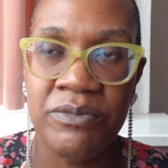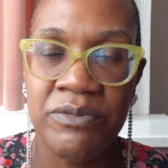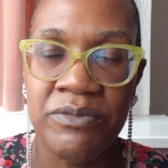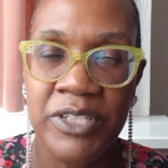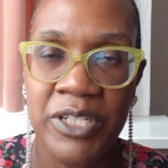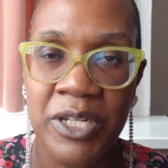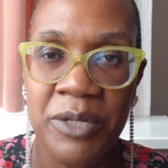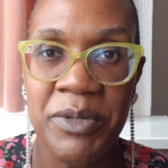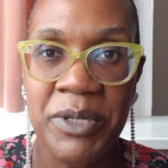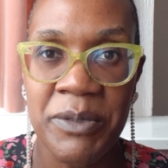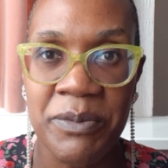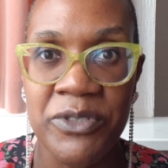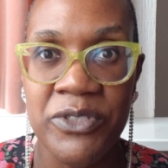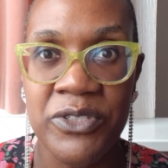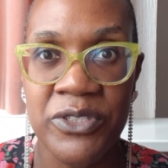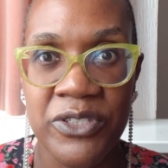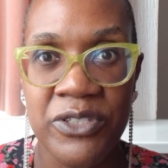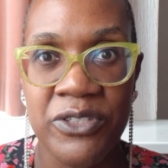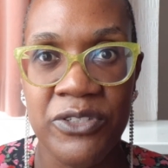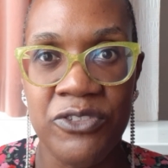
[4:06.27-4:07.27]
you know, people
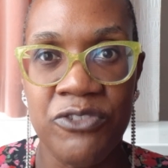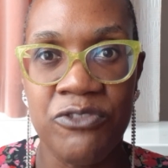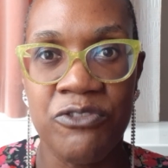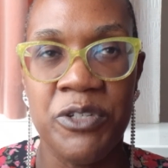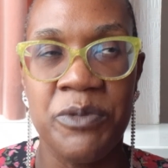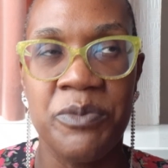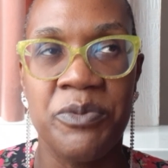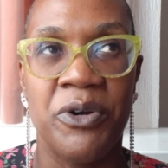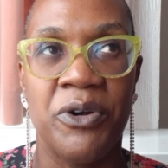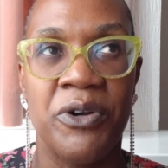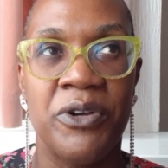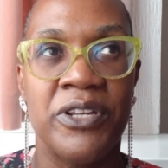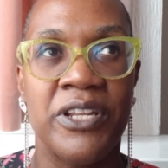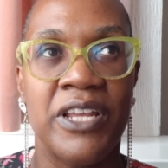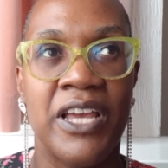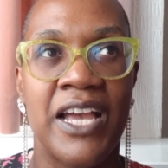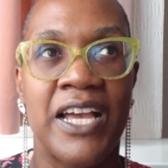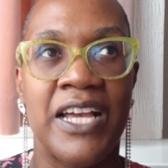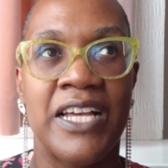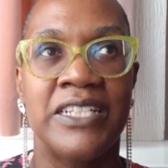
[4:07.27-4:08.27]
do use Groupon,
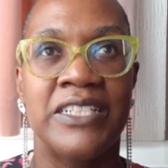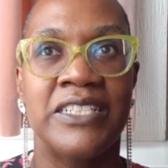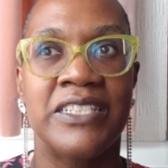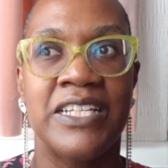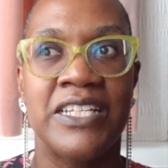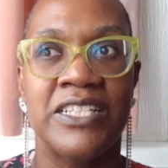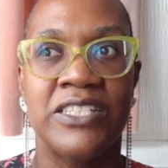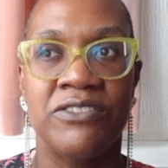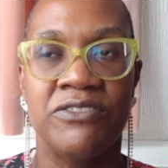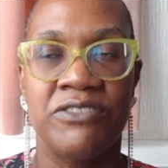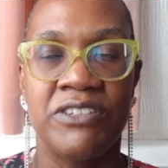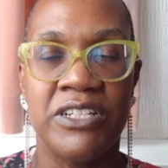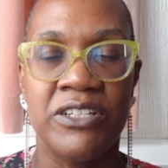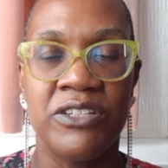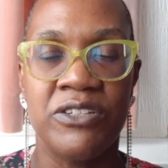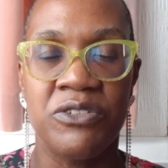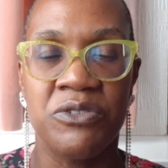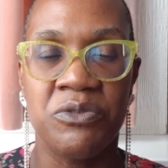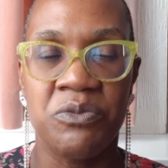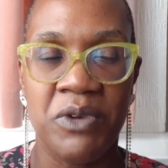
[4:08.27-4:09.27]
and it's a really
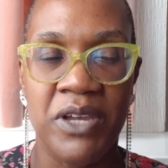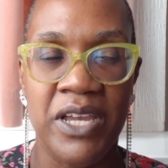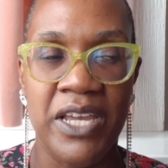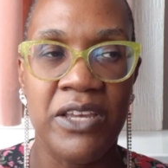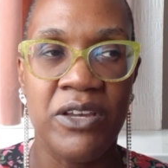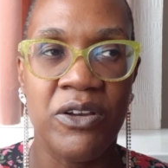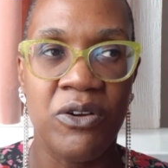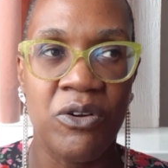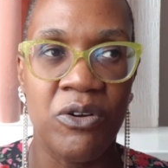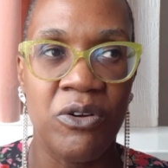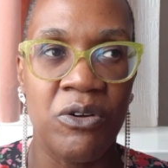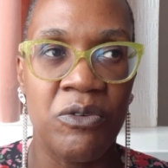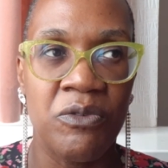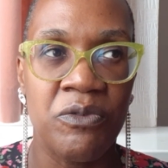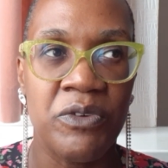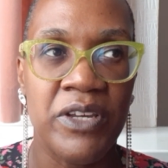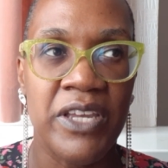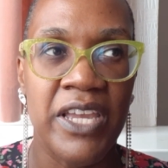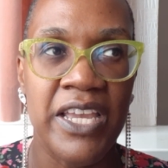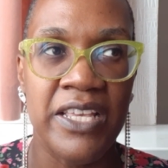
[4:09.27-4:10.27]
good way
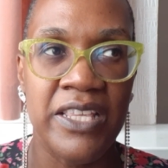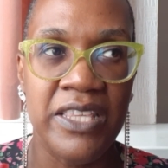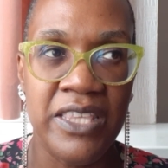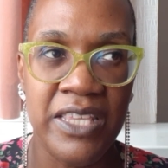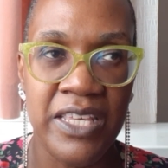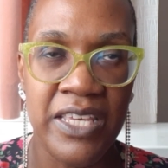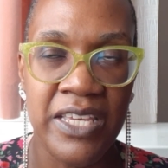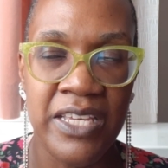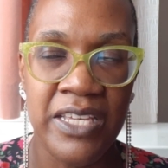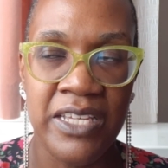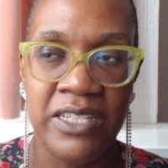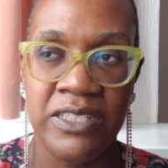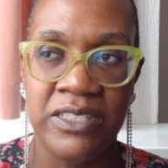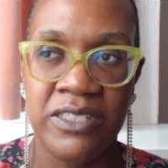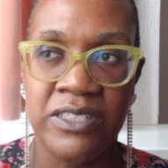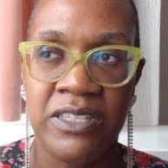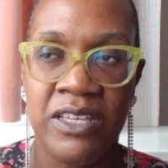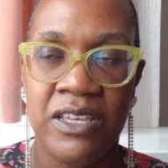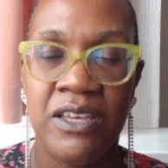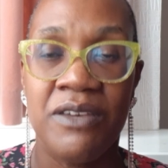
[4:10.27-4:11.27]
of getting
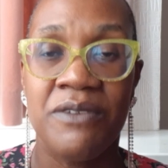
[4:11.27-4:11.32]
things